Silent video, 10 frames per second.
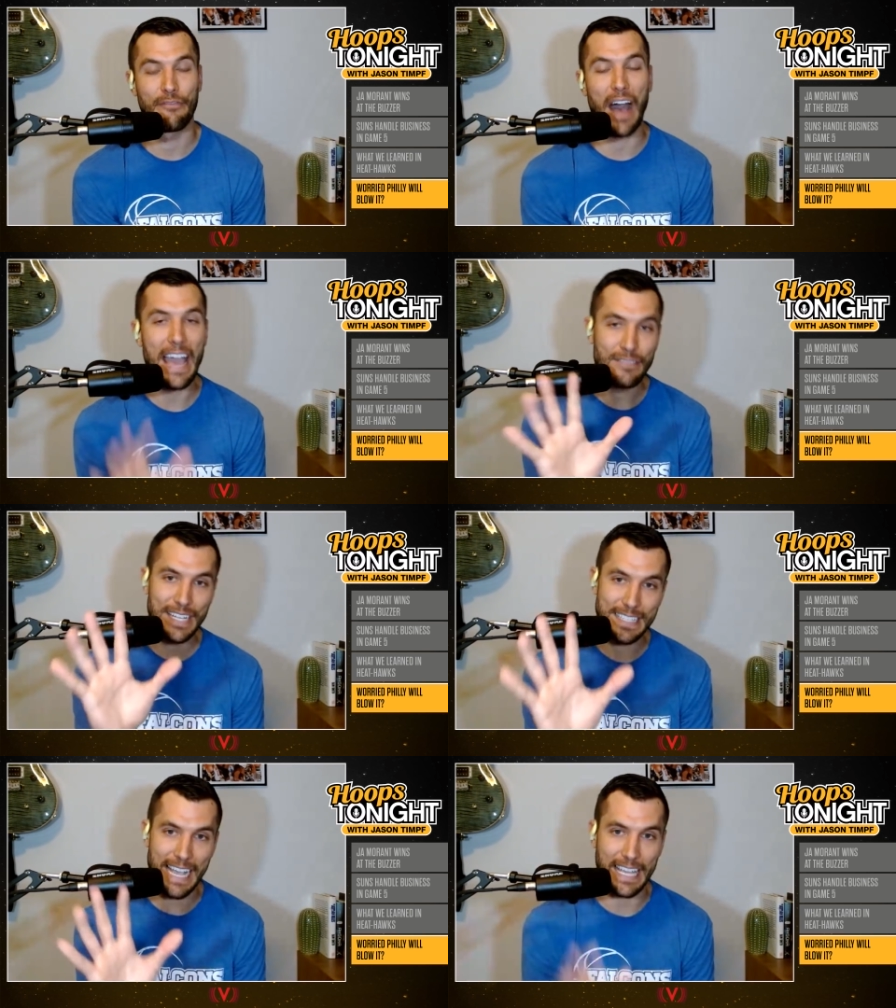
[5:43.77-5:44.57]
five
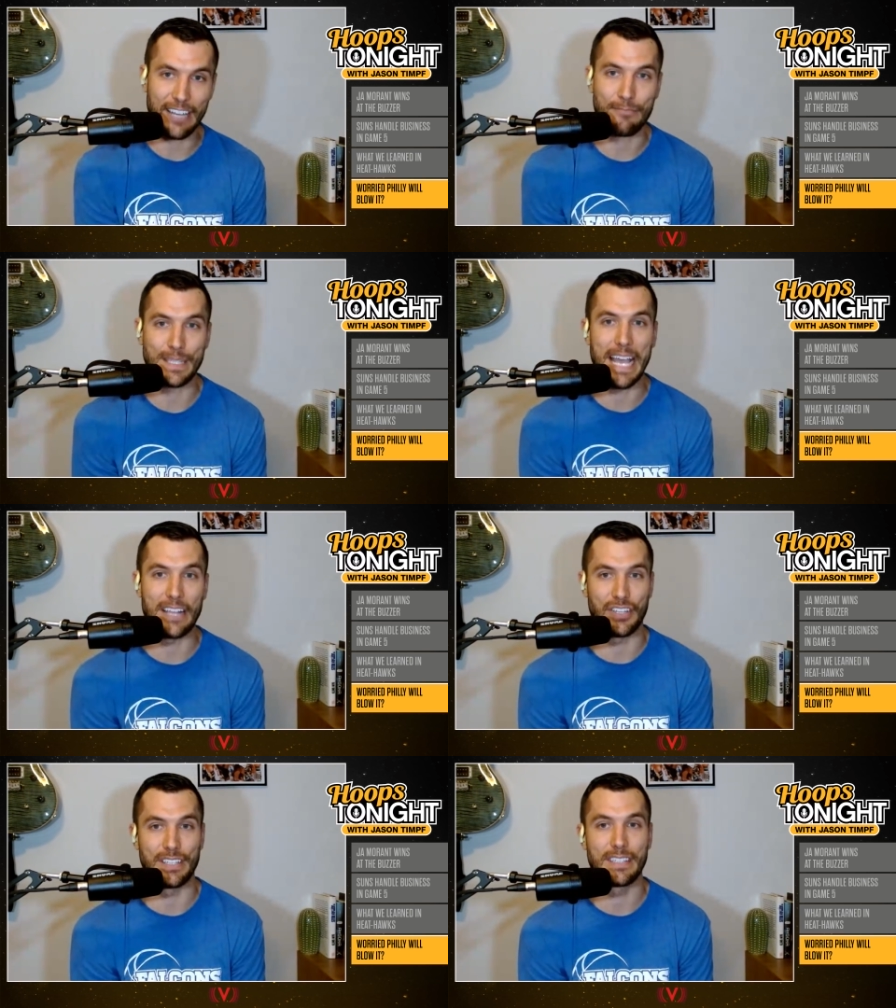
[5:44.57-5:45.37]
consecutive
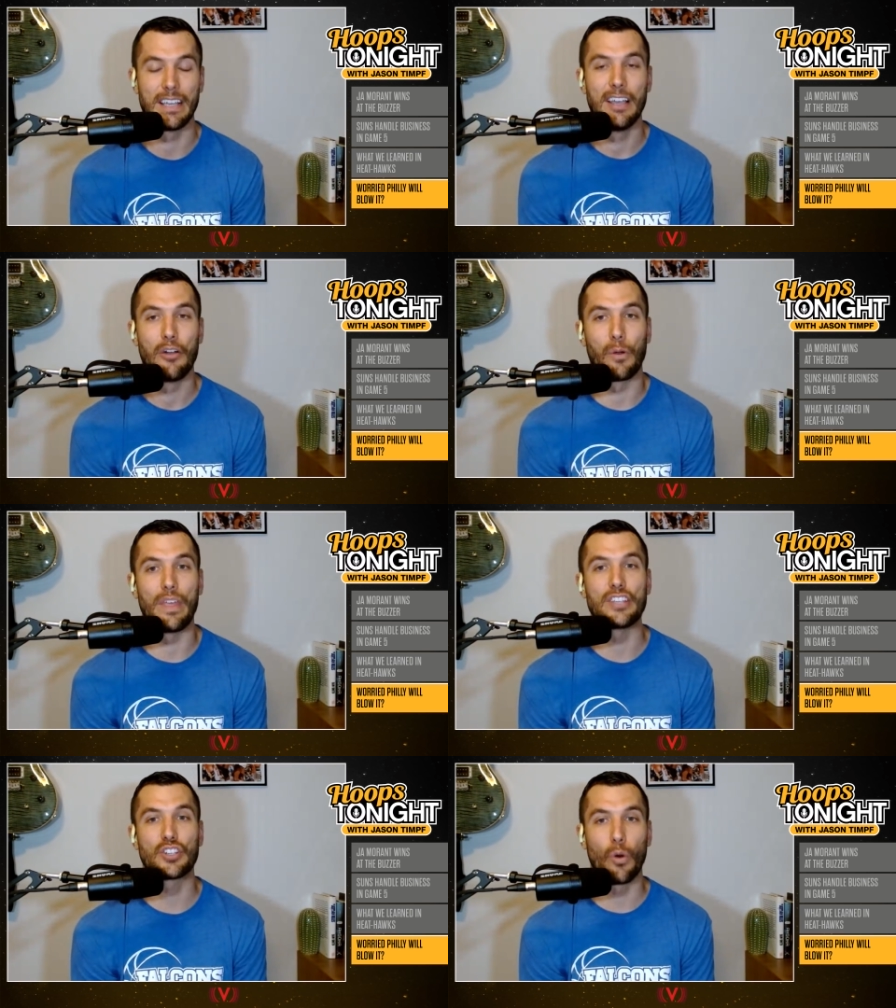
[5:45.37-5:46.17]
possessions where
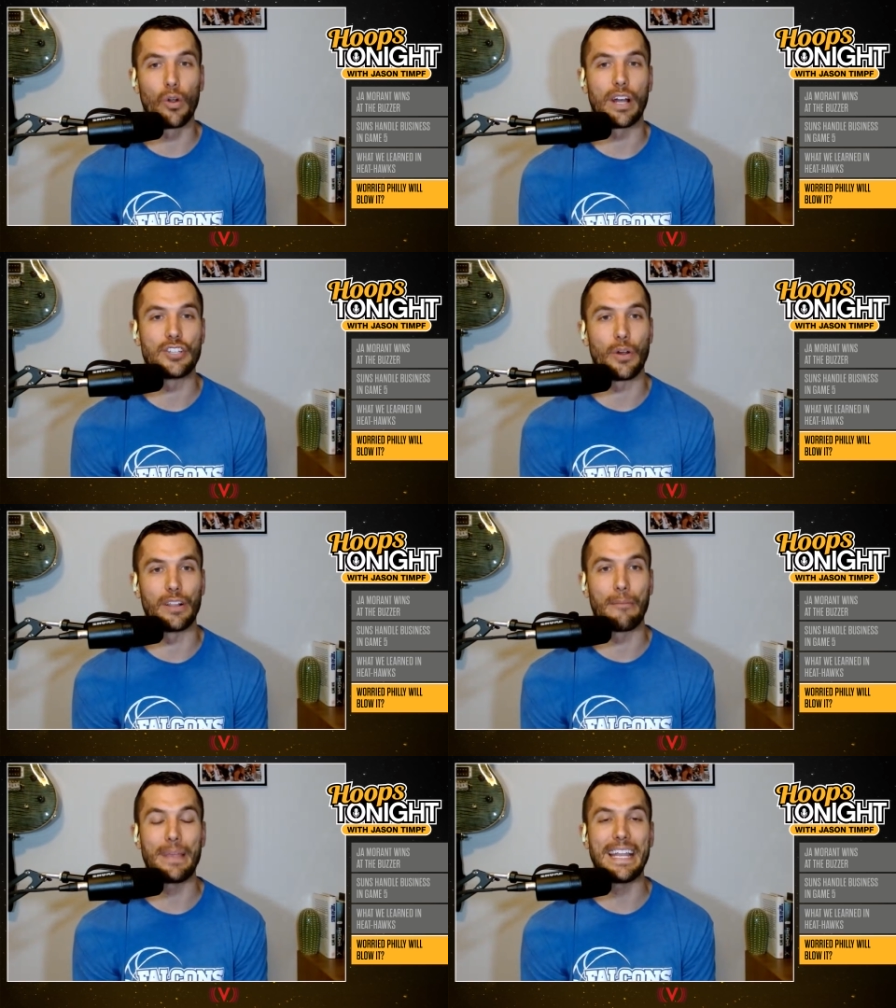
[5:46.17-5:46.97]
they scored on
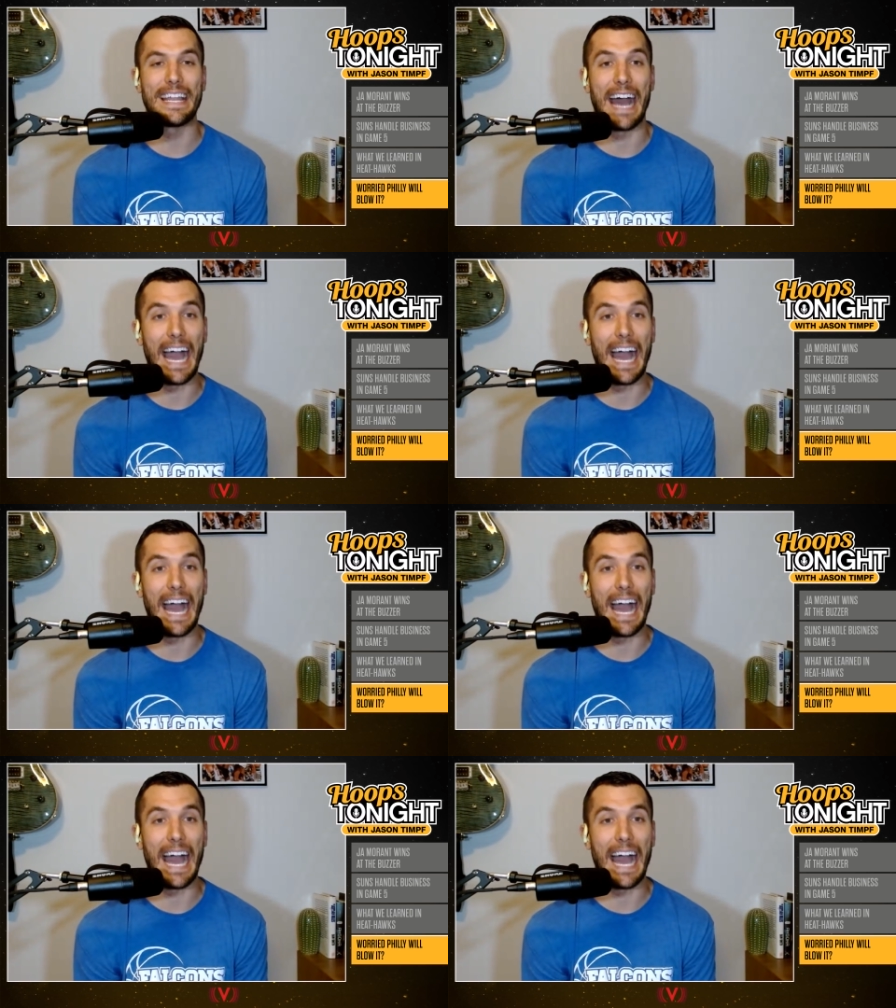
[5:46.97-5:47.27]
Joel Embiid in